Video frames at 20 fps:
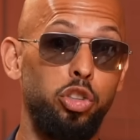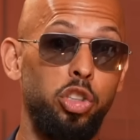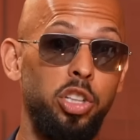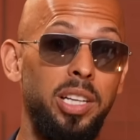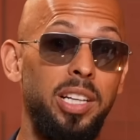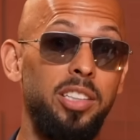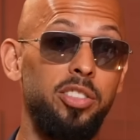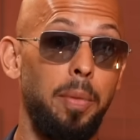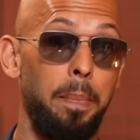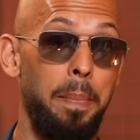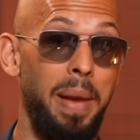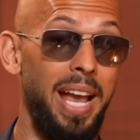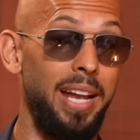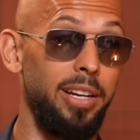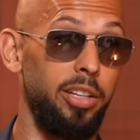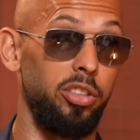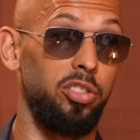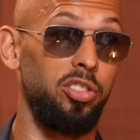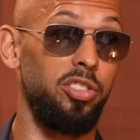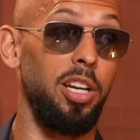she needs a
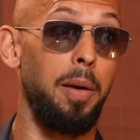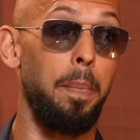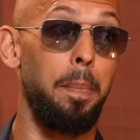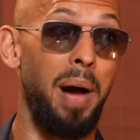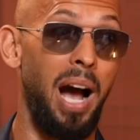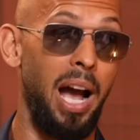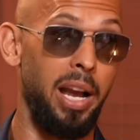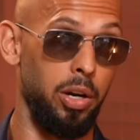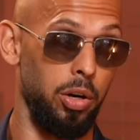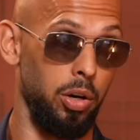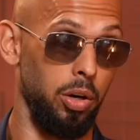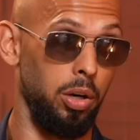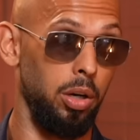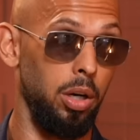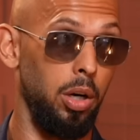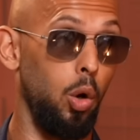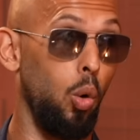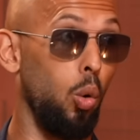man to stick by her